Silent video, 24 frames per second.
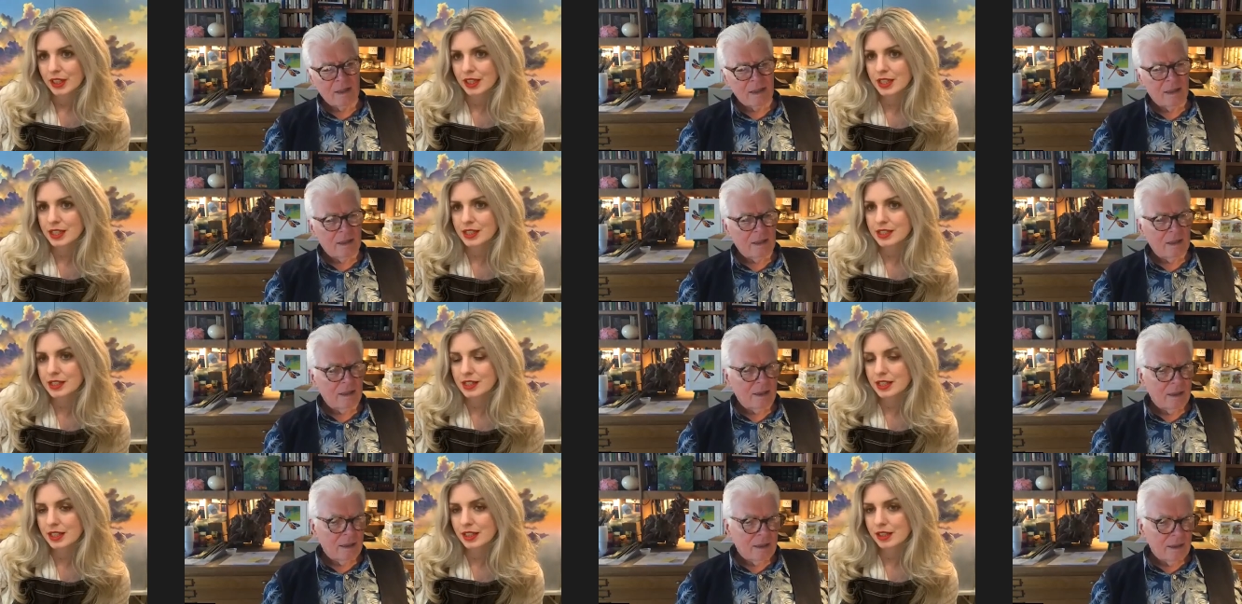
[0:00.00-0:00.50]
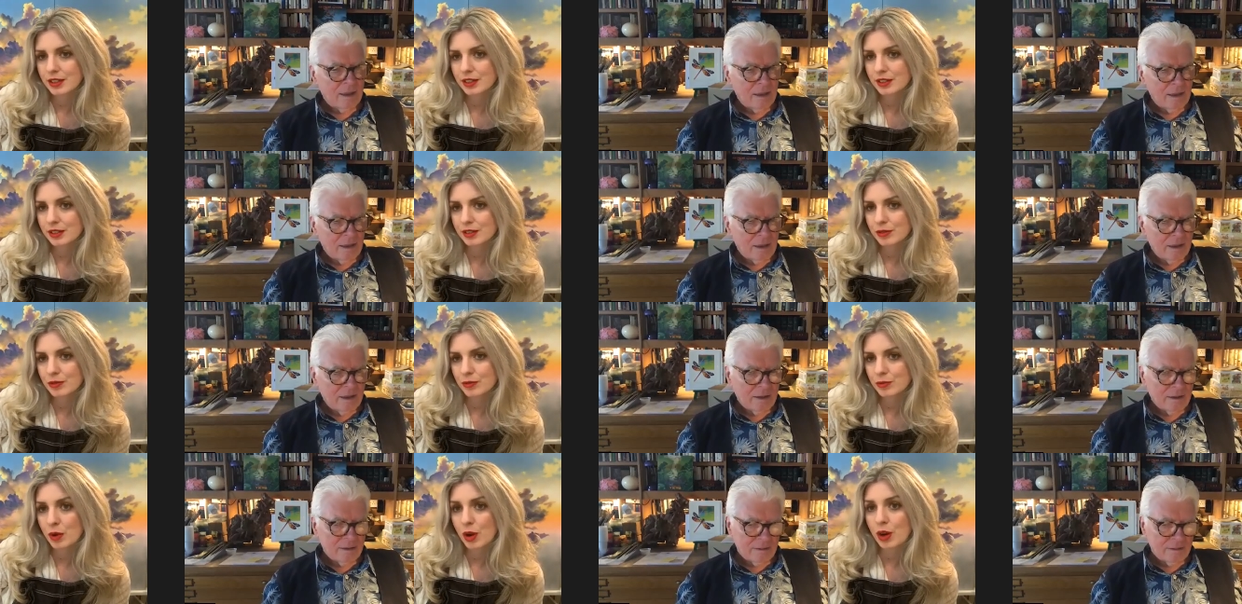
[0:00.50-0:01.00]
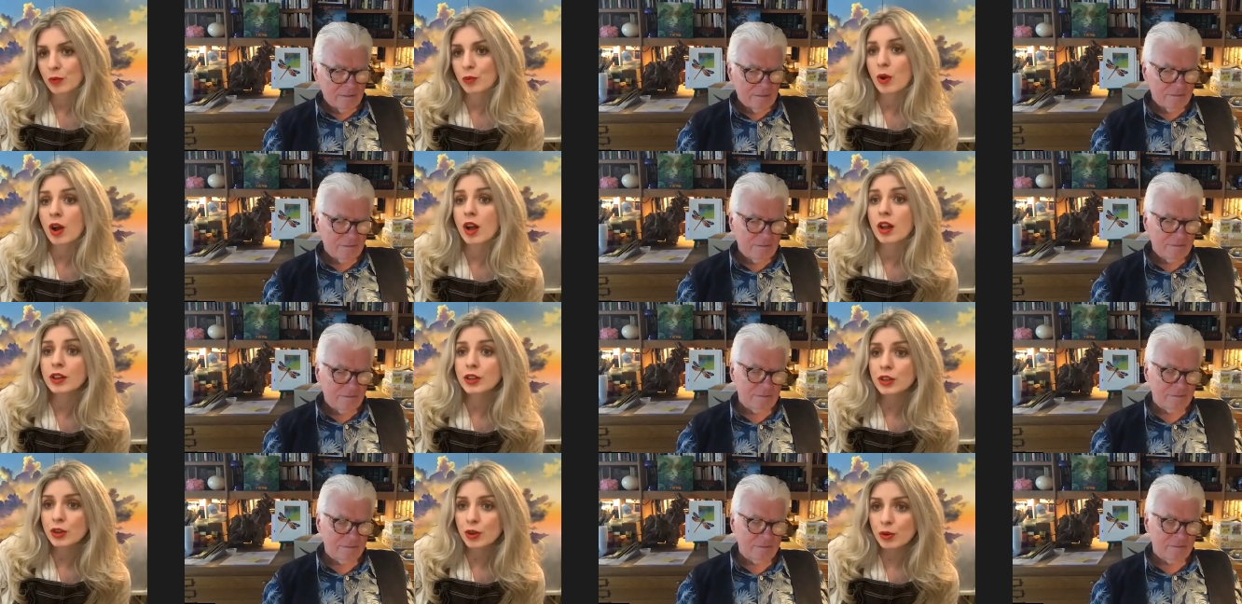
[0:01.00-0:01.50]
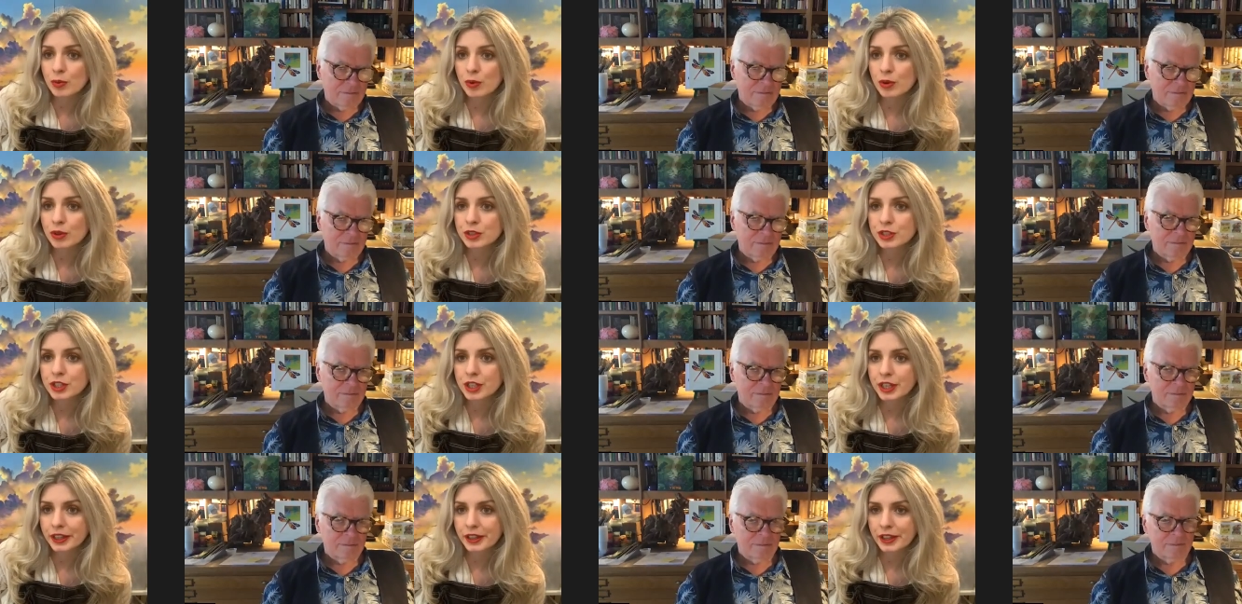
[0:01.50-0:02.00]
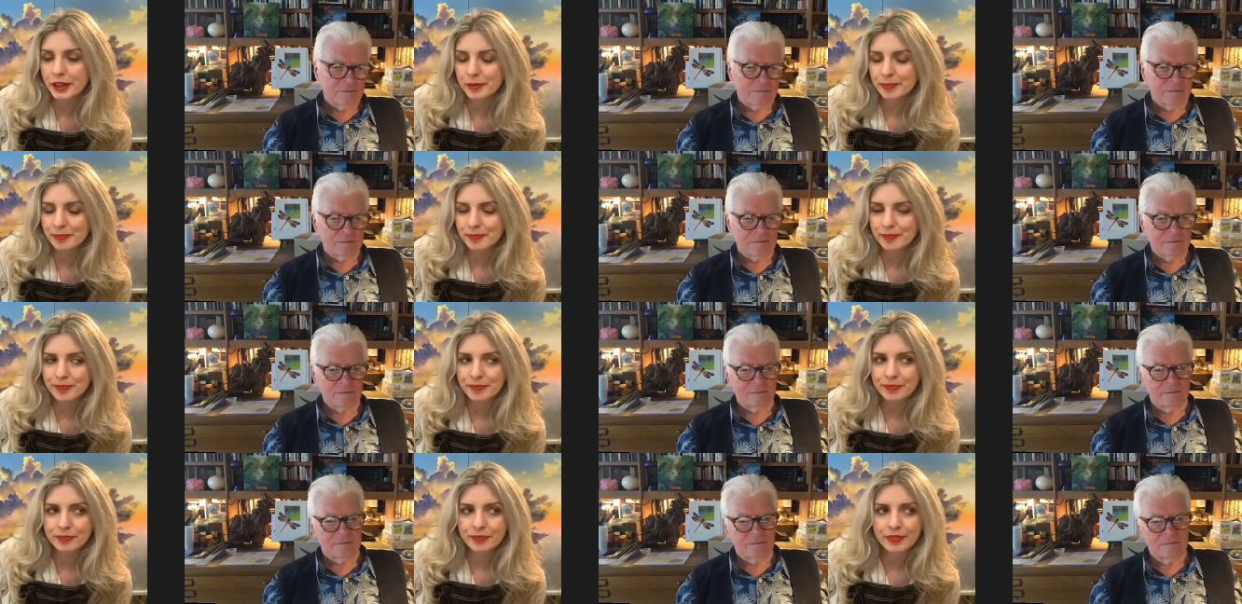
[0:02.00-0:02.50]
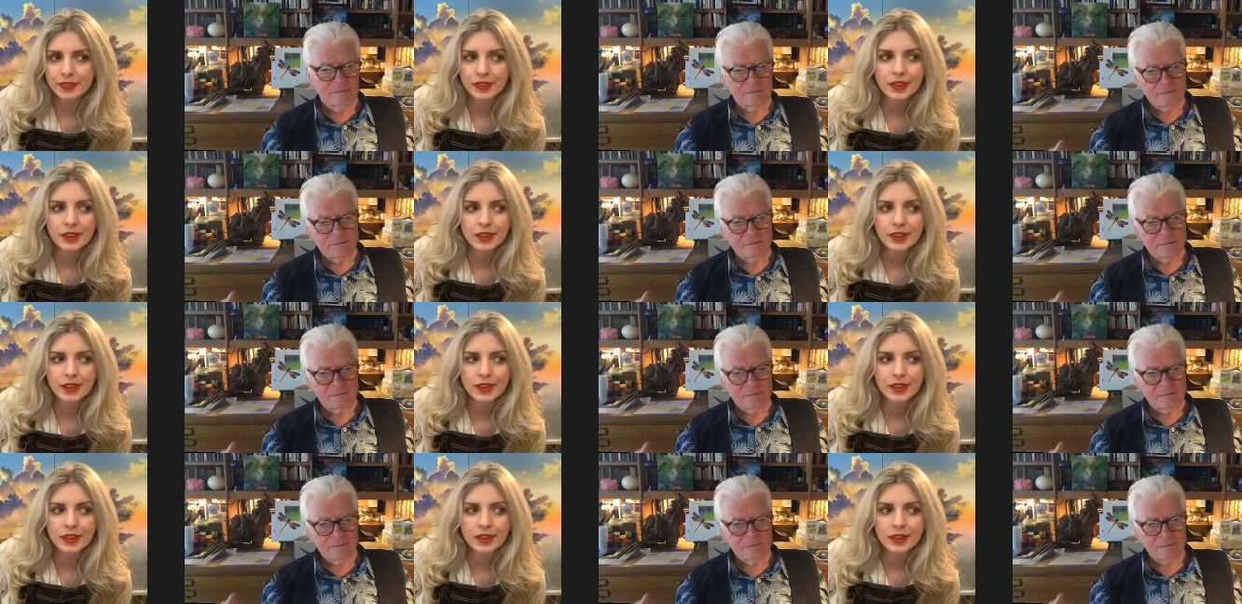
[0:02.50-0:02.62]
Speaker 1: is that while you're watching them